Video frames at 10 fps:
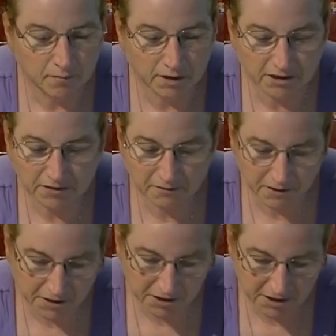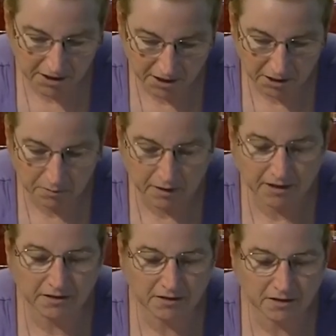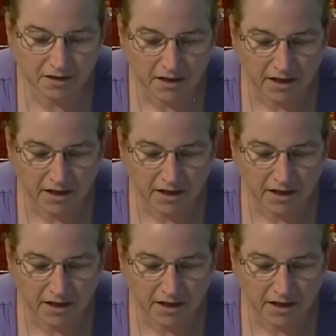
multifunction touch button,